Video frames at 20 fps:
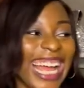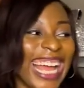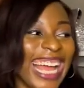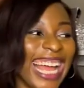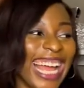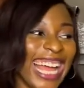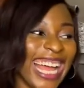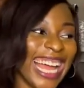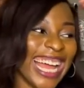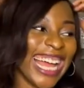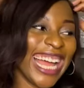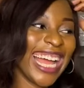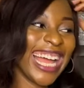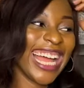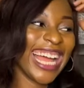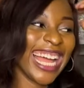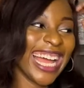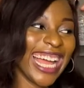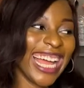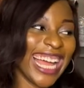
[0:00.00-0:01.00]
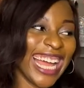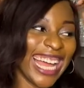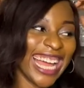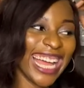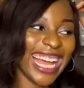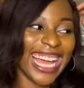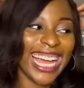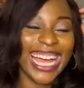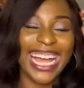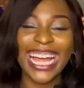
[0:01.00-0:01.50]

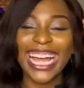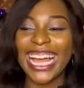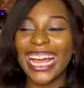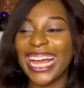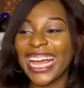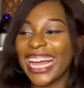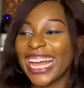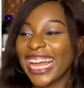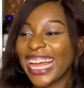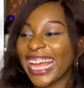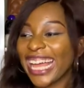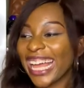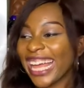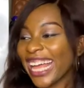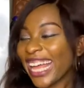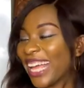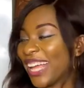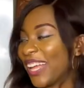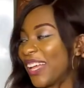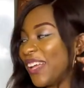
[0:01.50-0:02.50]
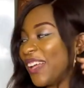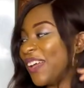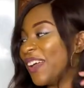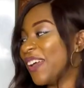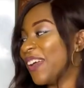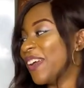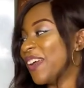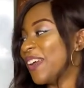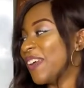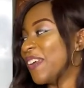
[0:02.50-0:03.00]

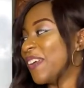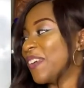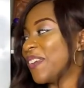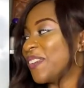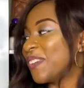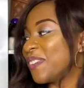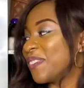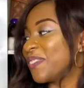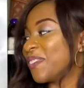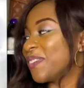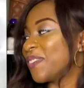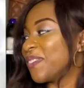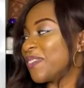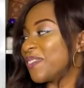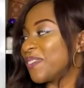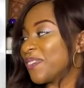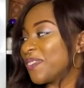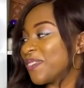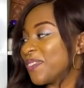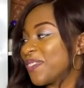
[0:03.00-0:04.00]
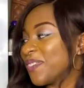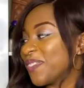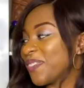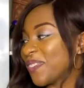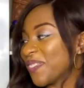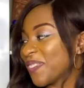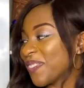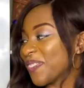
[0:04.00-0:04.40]
No words are spoken by the person on screen.